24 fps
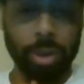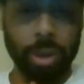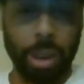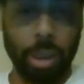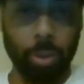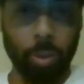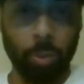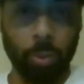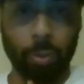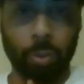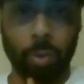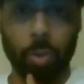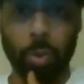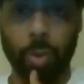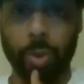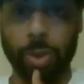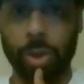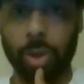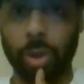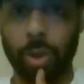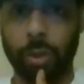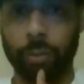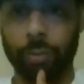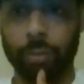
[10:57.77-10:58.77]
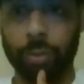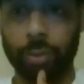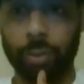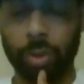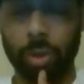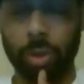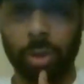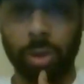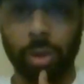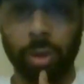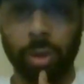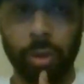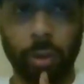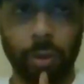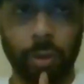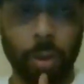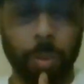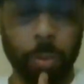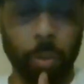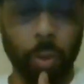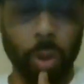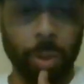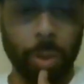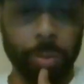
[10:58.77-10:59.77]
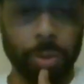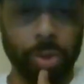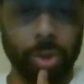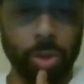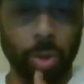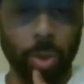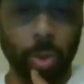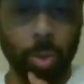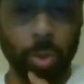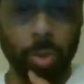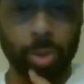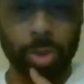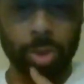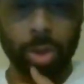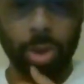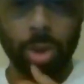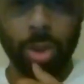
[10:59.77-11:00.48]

out over the course of a couple episodes.